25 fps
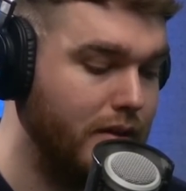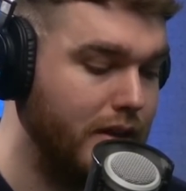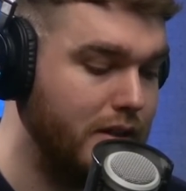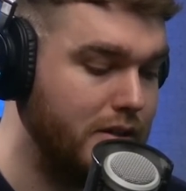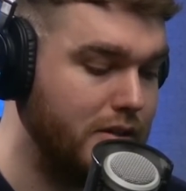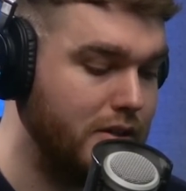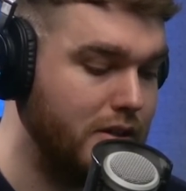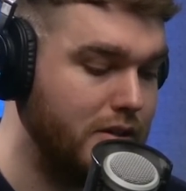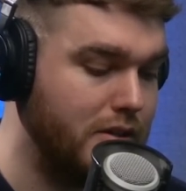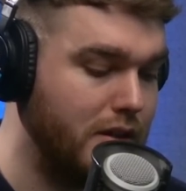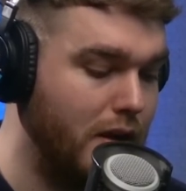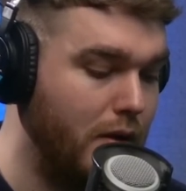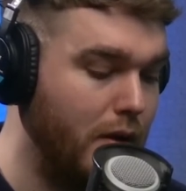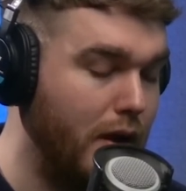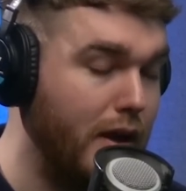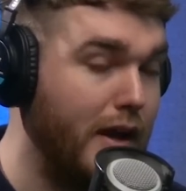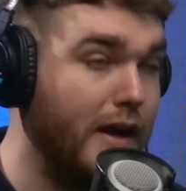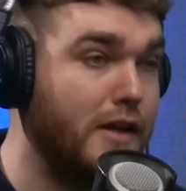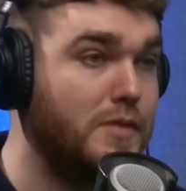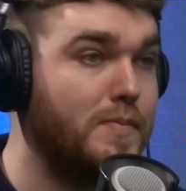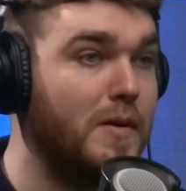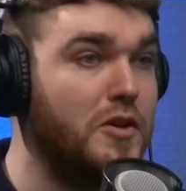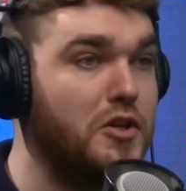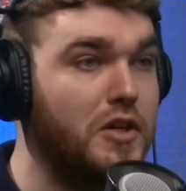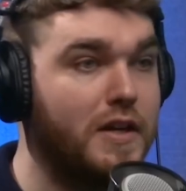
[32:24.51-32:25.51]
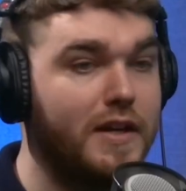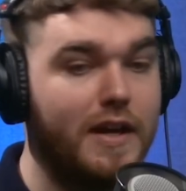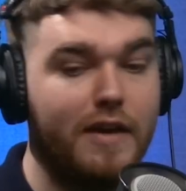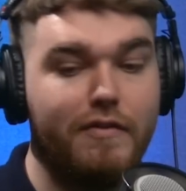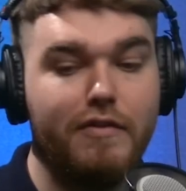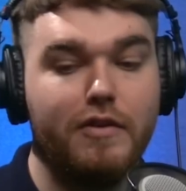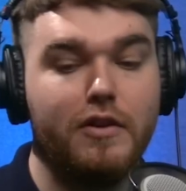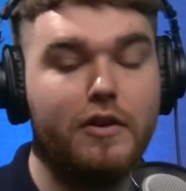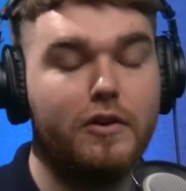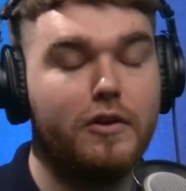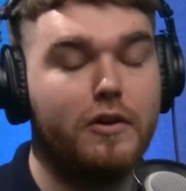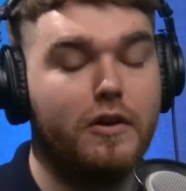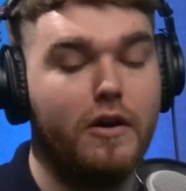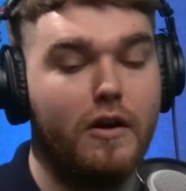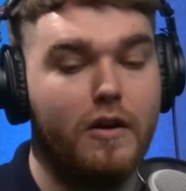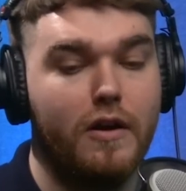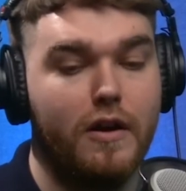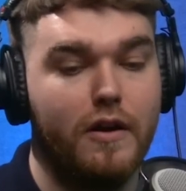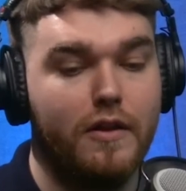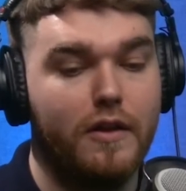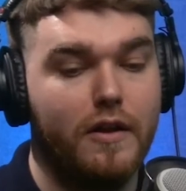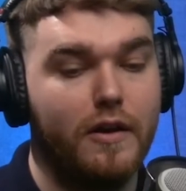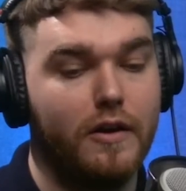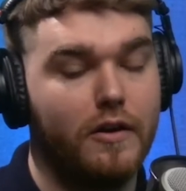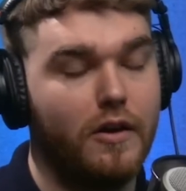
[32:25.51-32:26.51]
It's just, especially given the
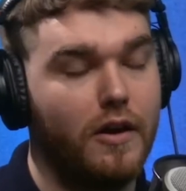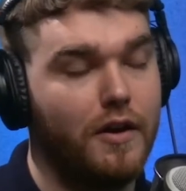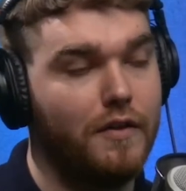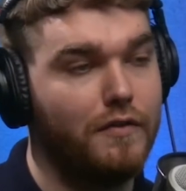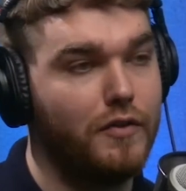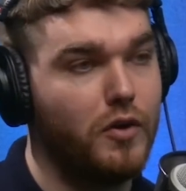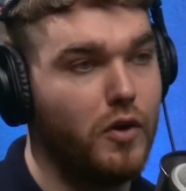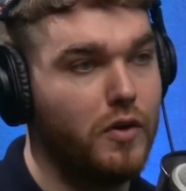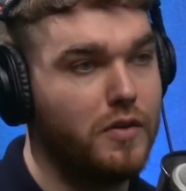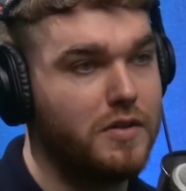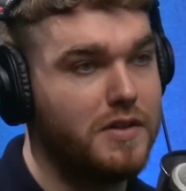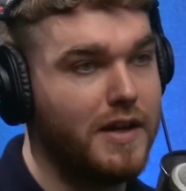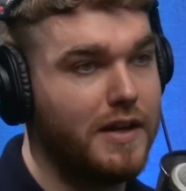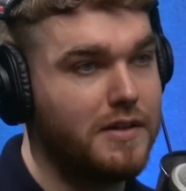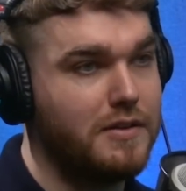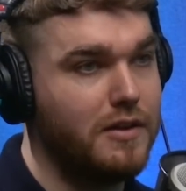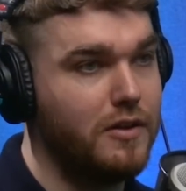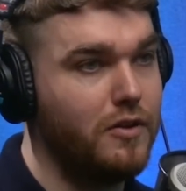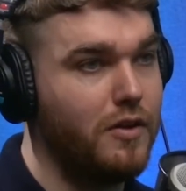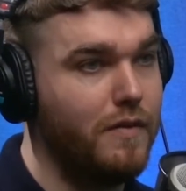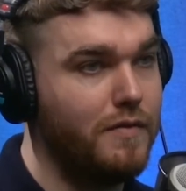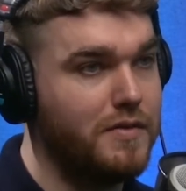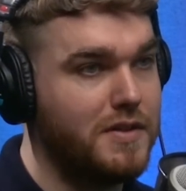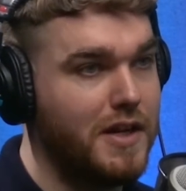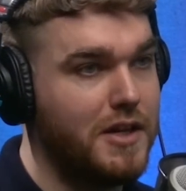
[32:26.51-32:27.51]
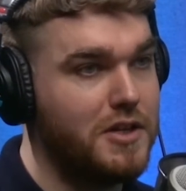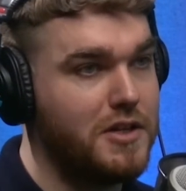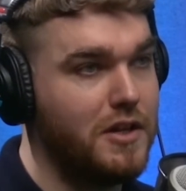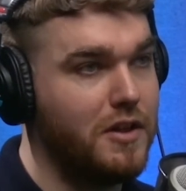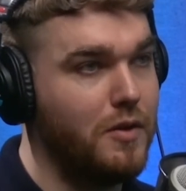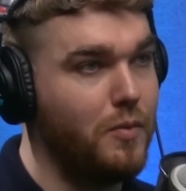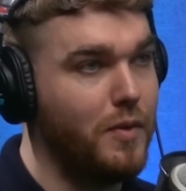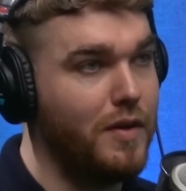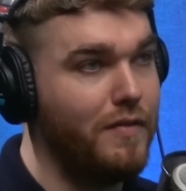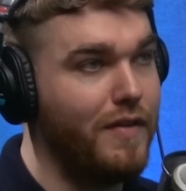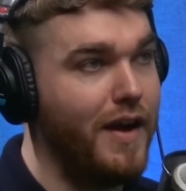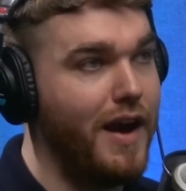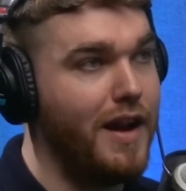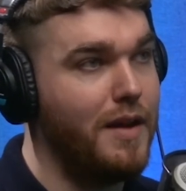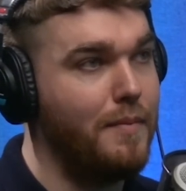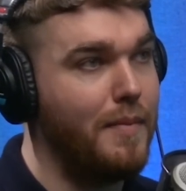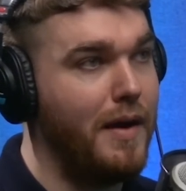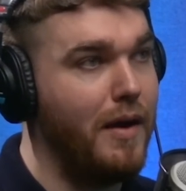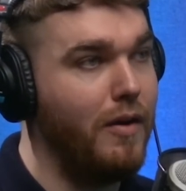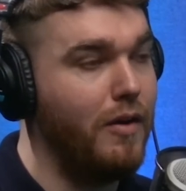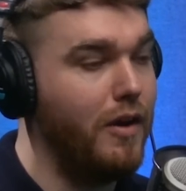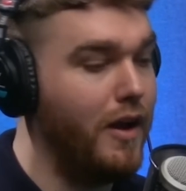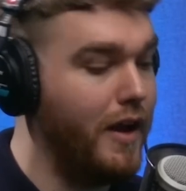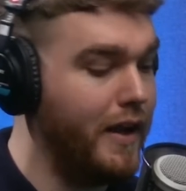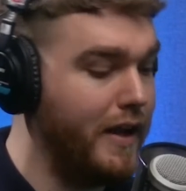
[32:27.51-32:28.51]
kind of context of the conversation that we've had
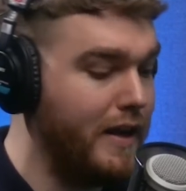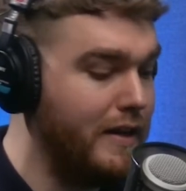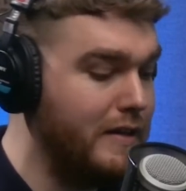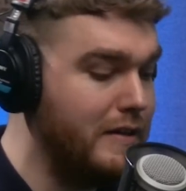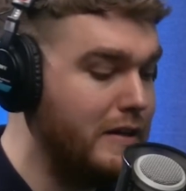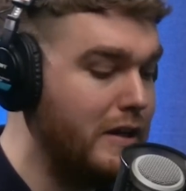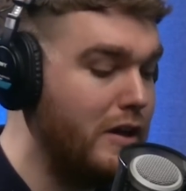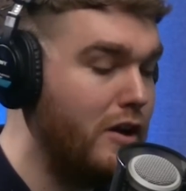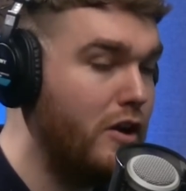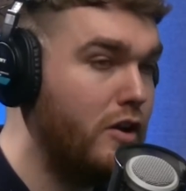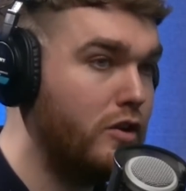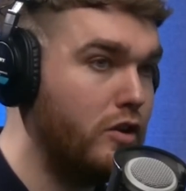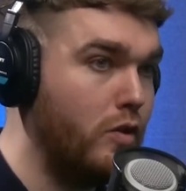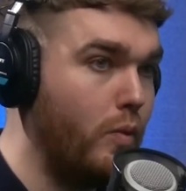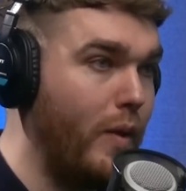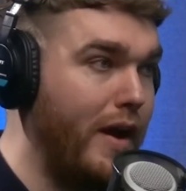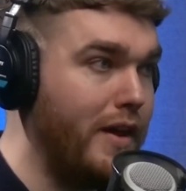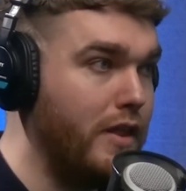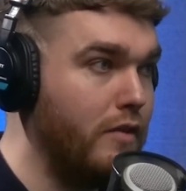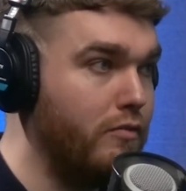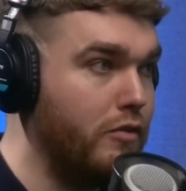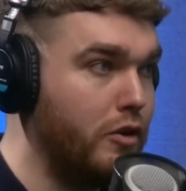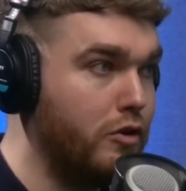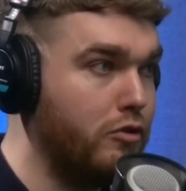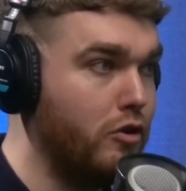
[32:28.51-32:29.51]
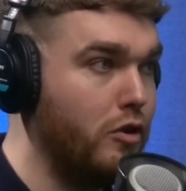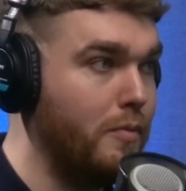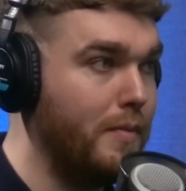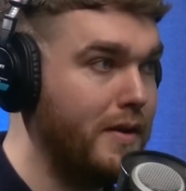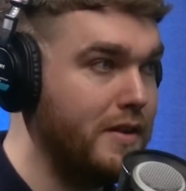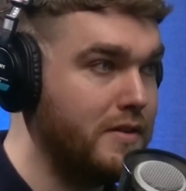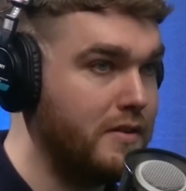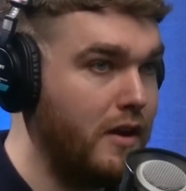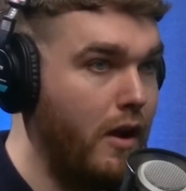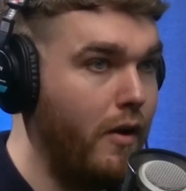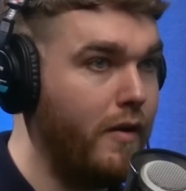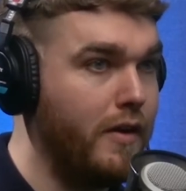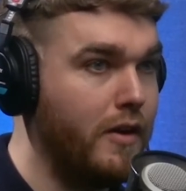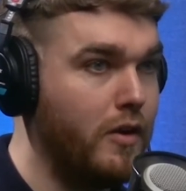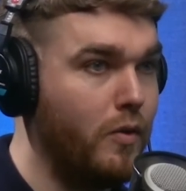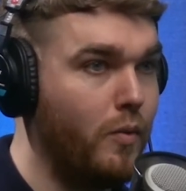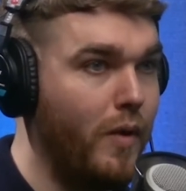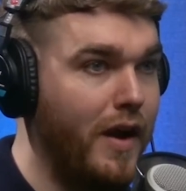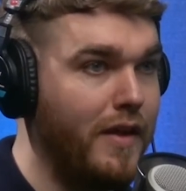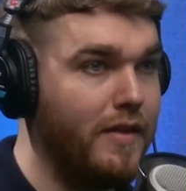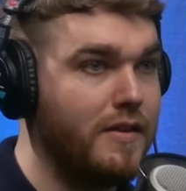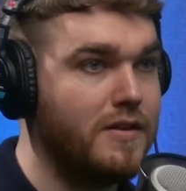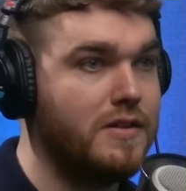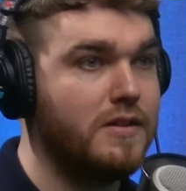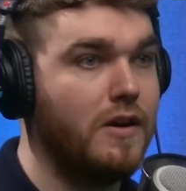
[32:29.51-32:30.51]
about like the way that recruitment is going and the
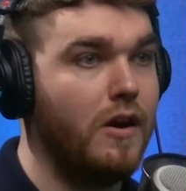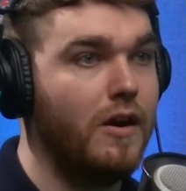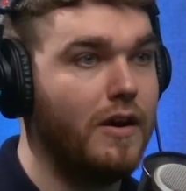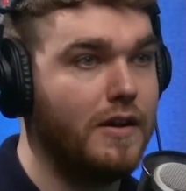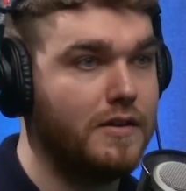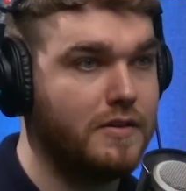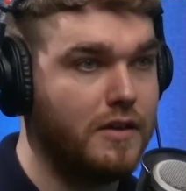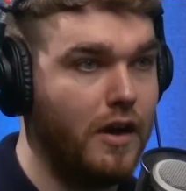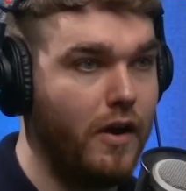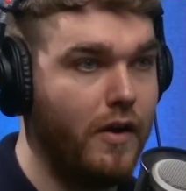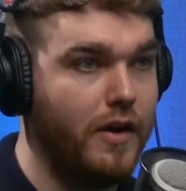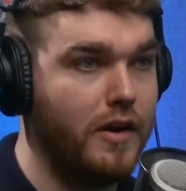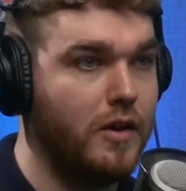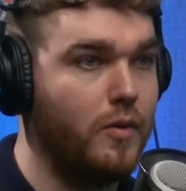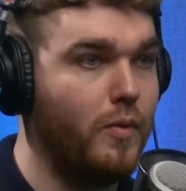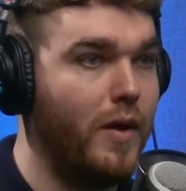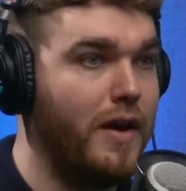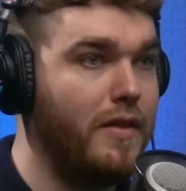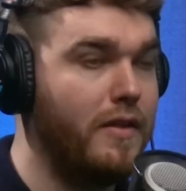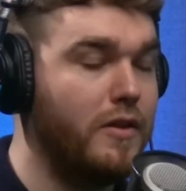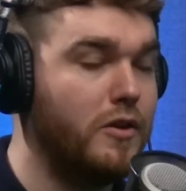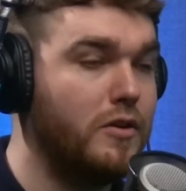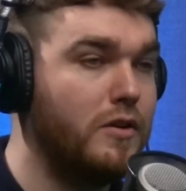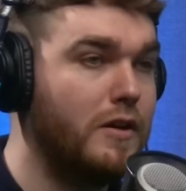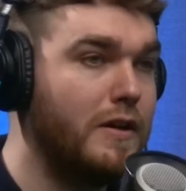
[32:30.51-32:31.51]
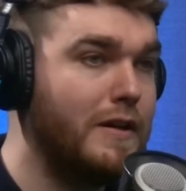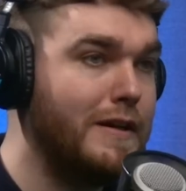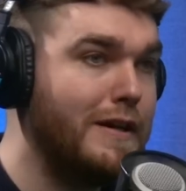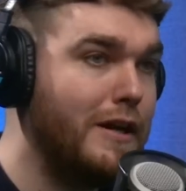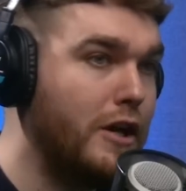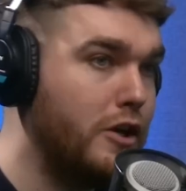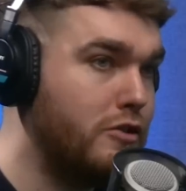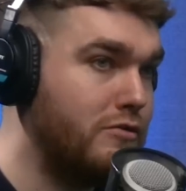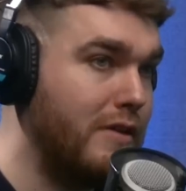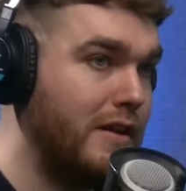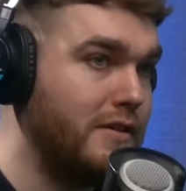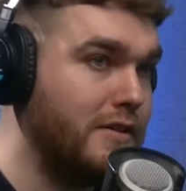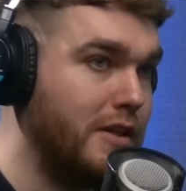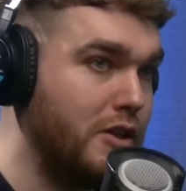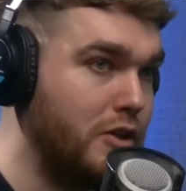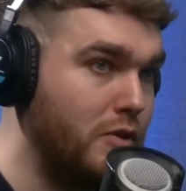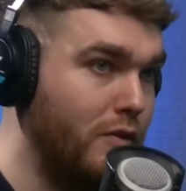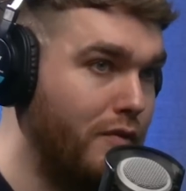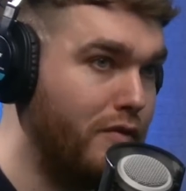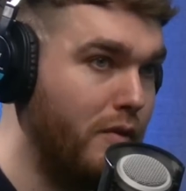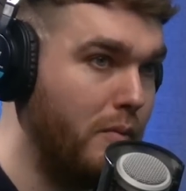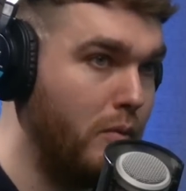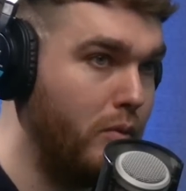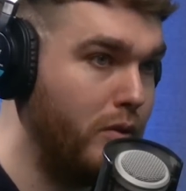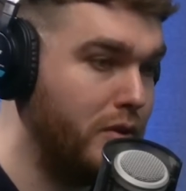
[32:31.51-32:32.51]
way that style is going and the way that transitional
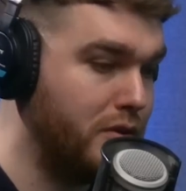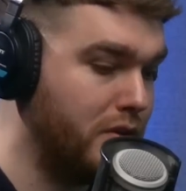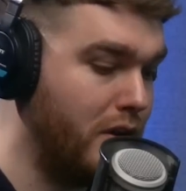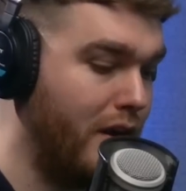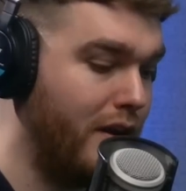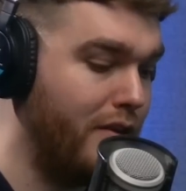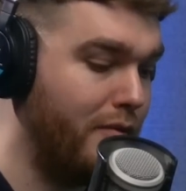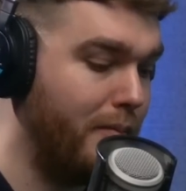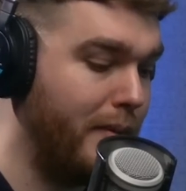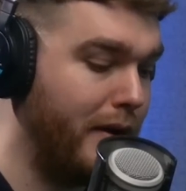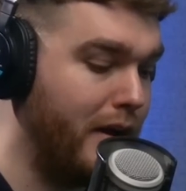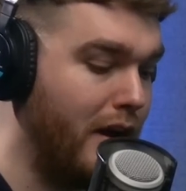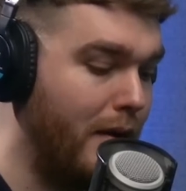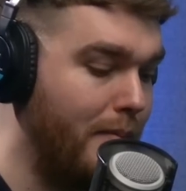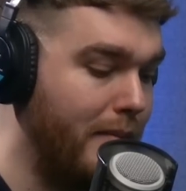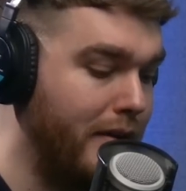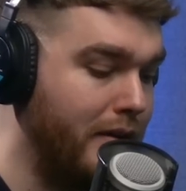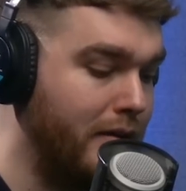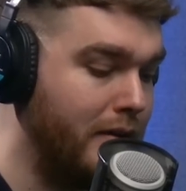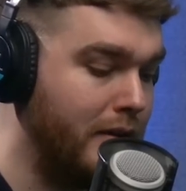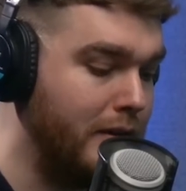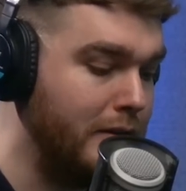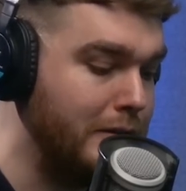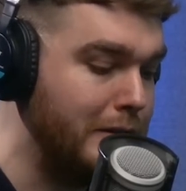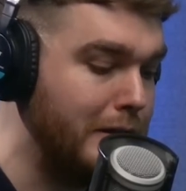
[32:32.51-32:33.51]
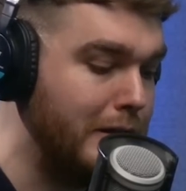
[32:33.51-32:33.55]
football is kind of becoming